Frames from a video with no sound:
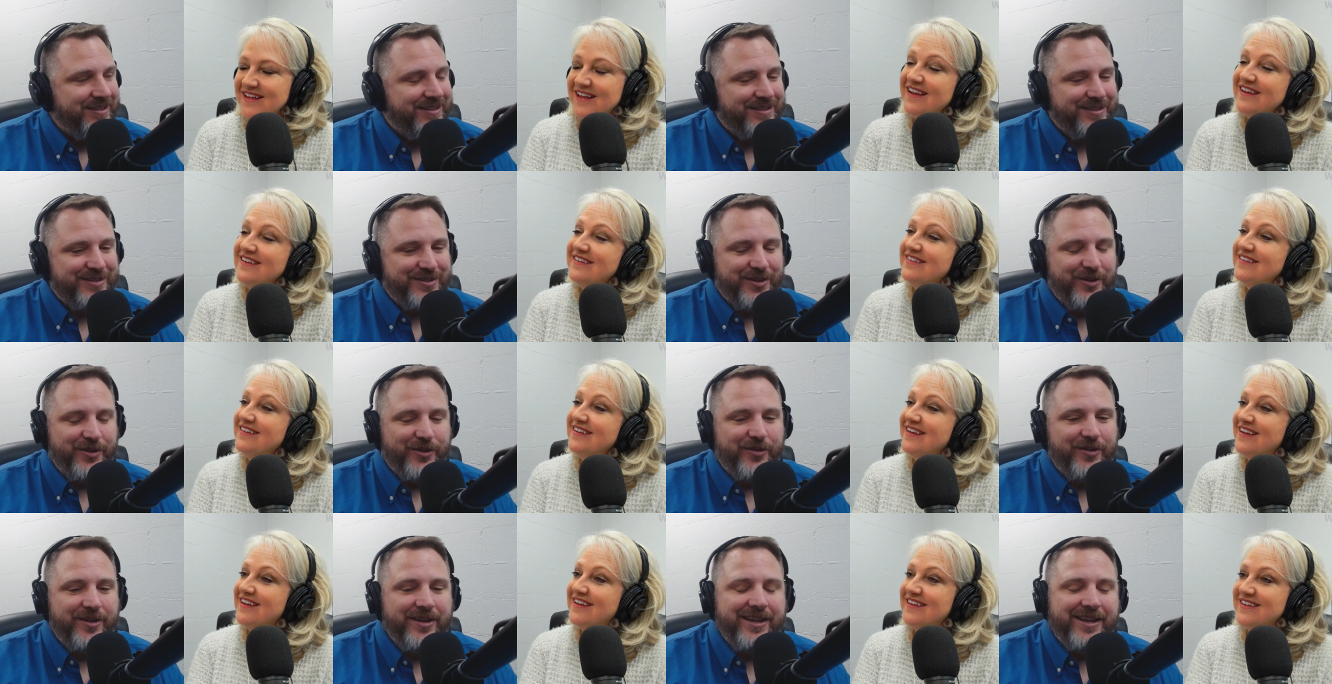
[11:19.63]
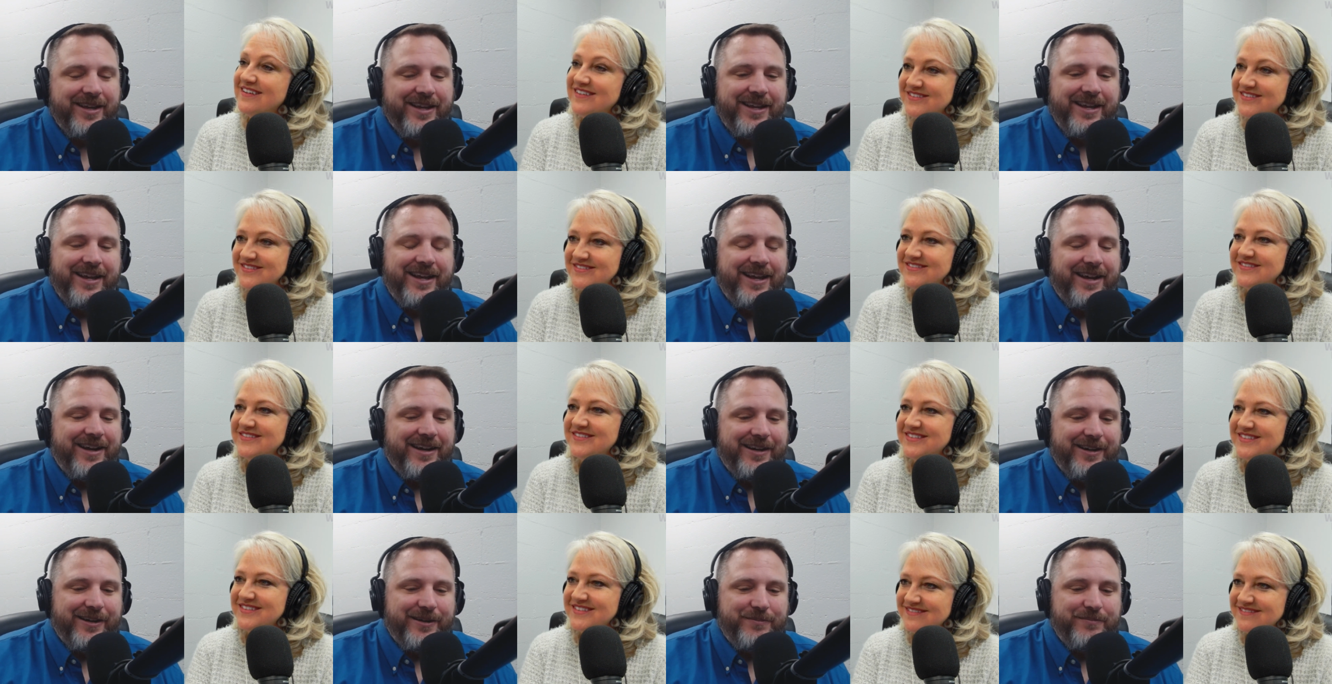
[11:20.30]
Speaker 1: And so,
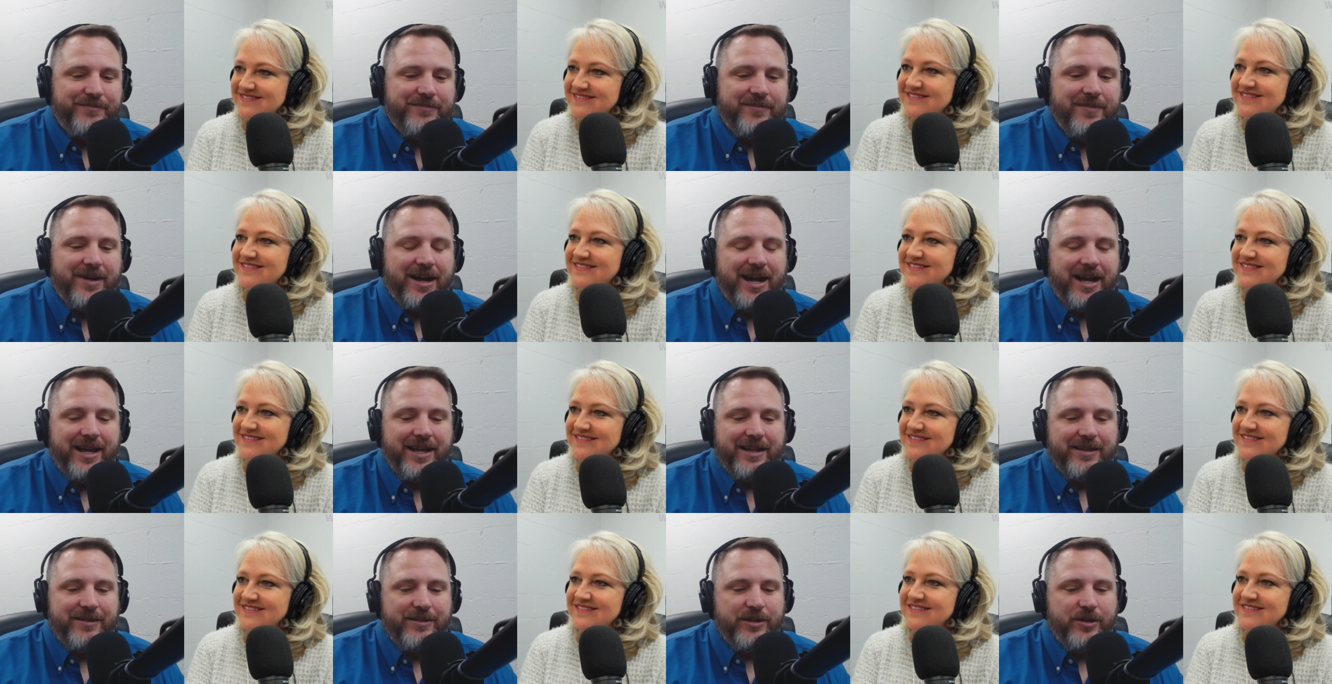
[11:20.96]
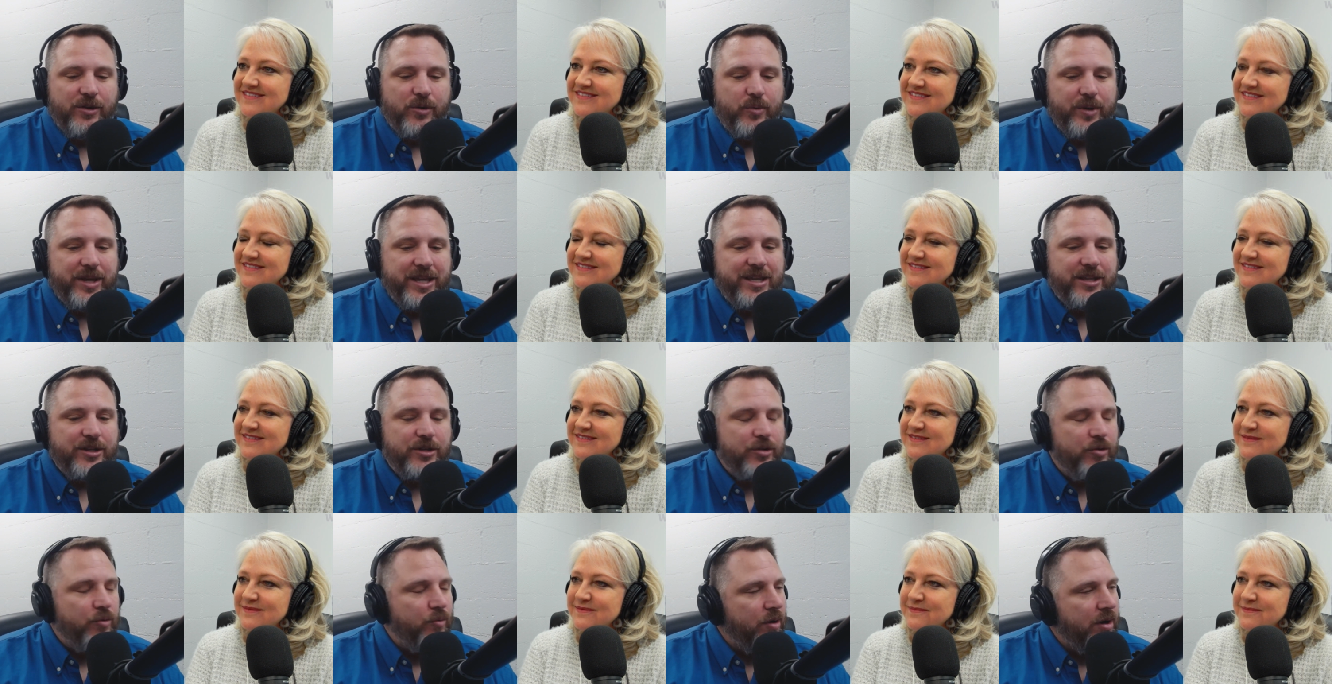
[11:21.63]
um, I you know we
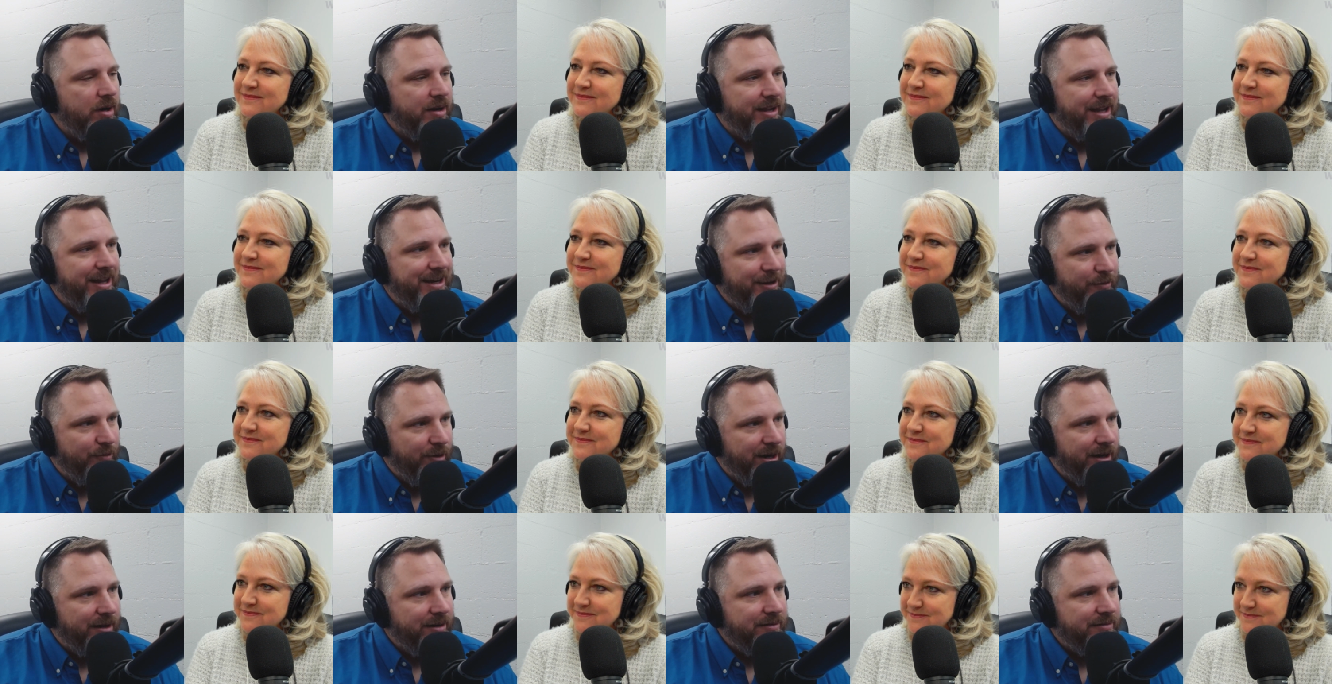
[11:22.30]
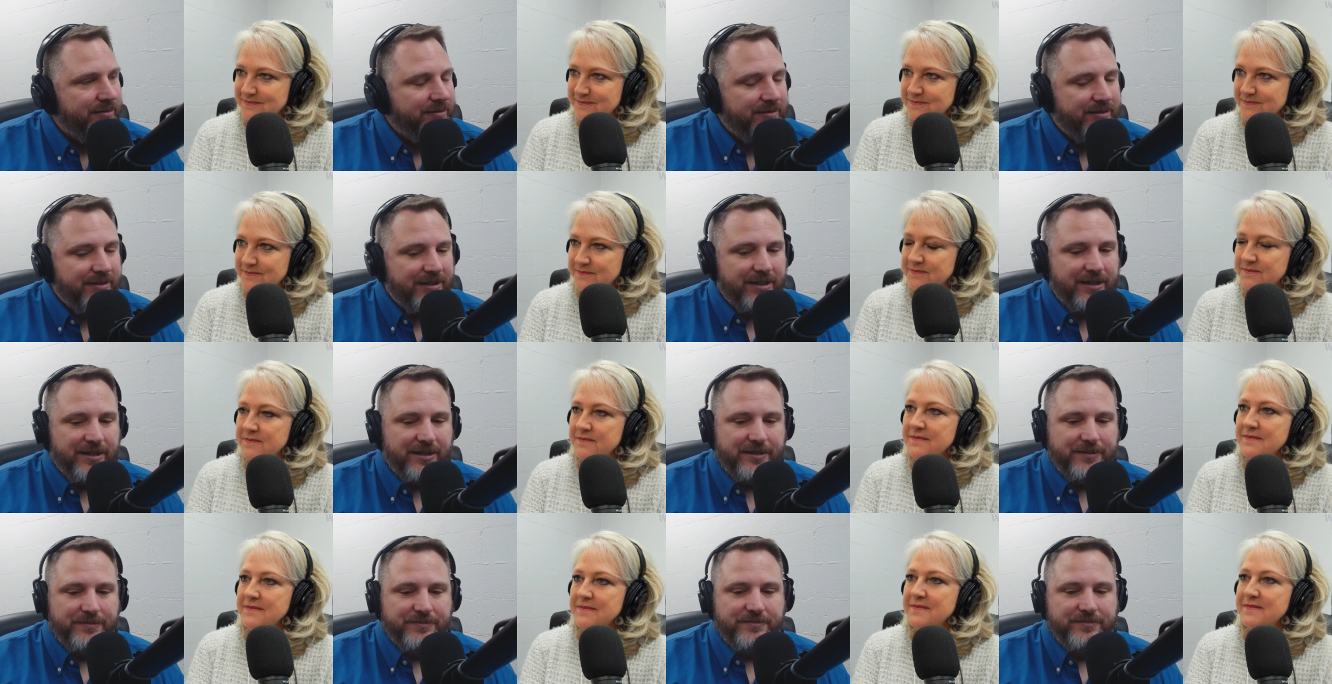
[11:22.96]
can do work anywhere, mm-hmm.
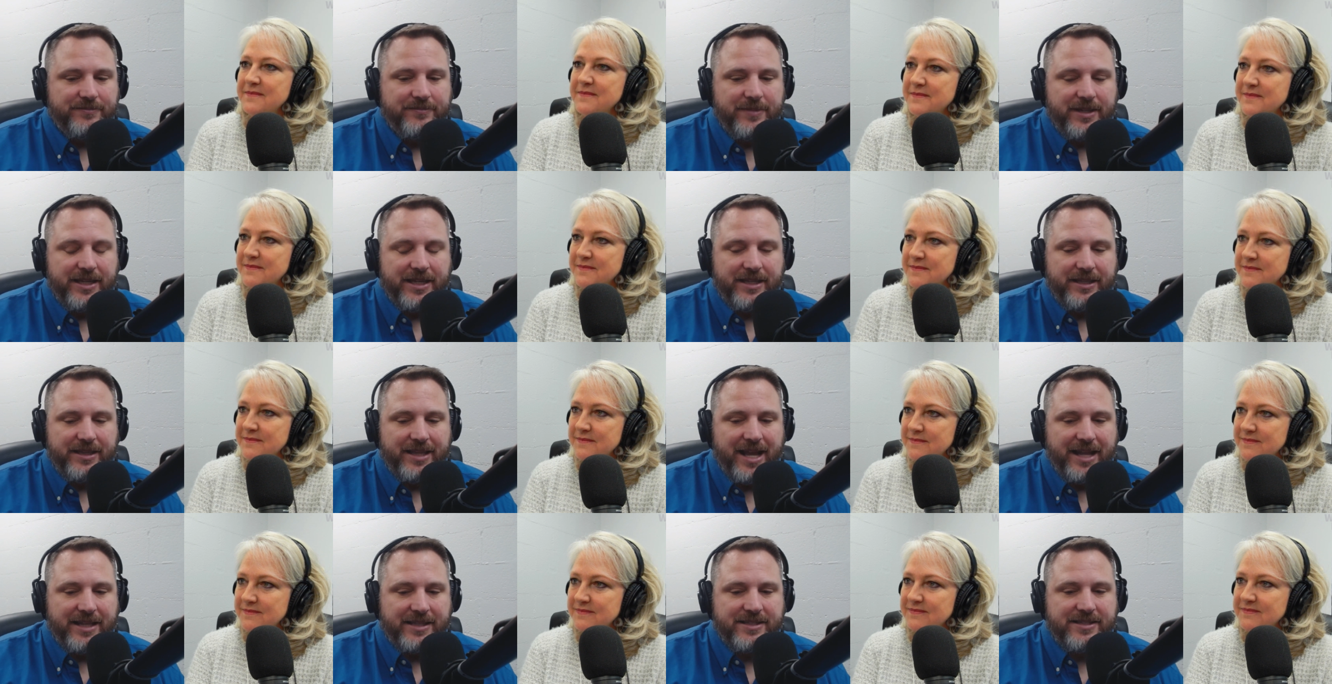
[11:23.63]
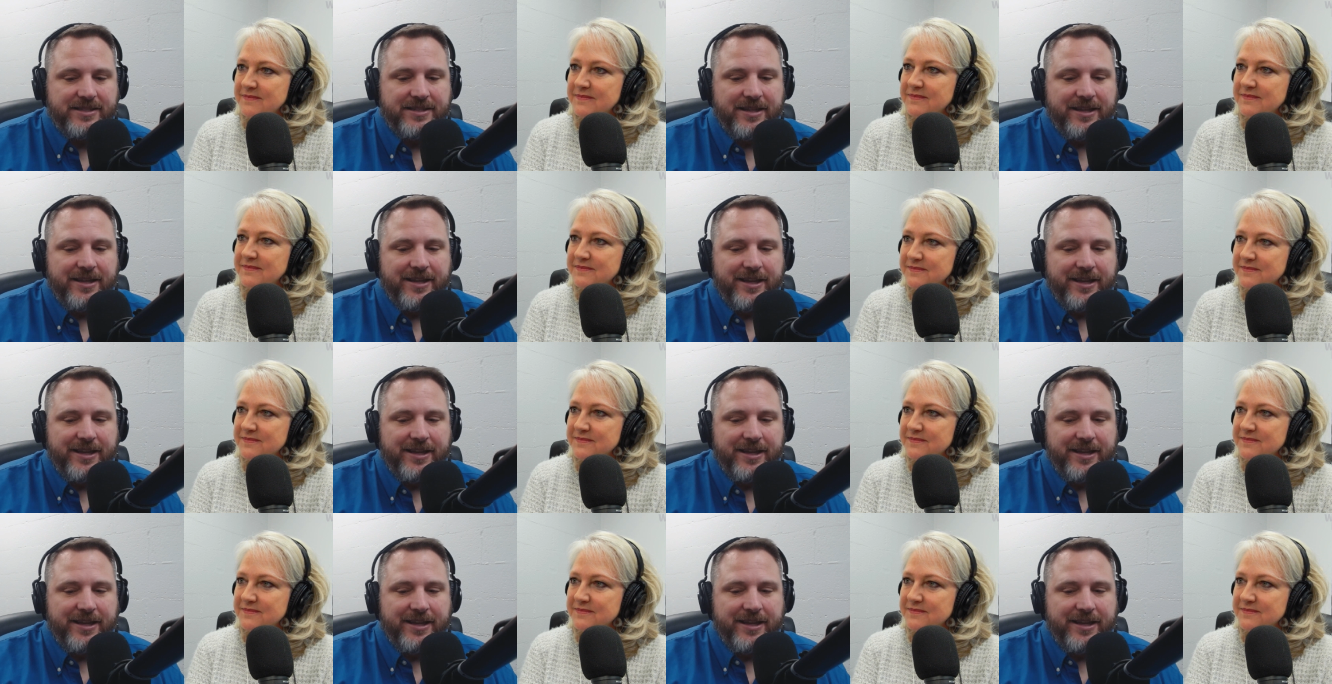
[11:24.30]
um, and that's